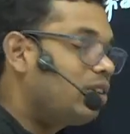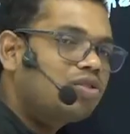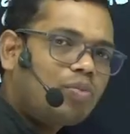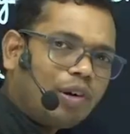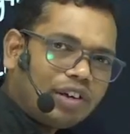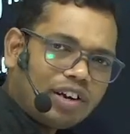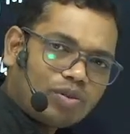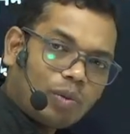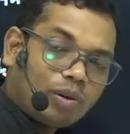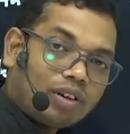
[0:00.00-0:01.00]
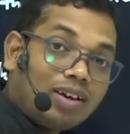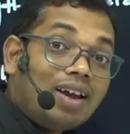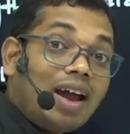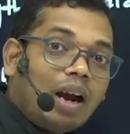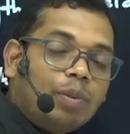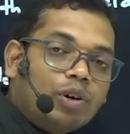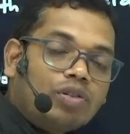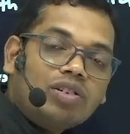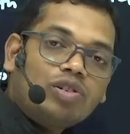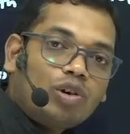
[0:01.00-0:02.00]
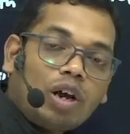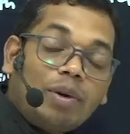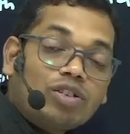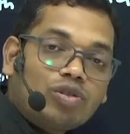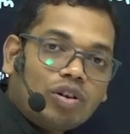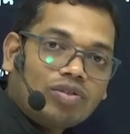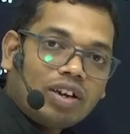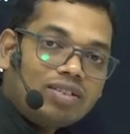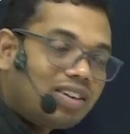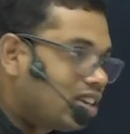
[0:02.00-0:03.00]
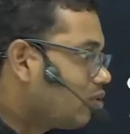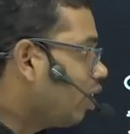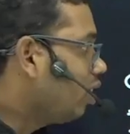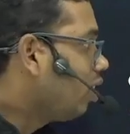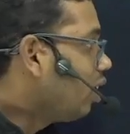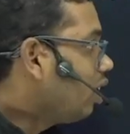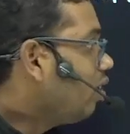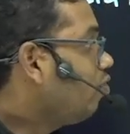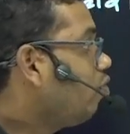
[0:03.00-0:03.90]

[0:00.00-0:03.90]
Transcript: small t and small t. And because the genotype has not changed, that is why if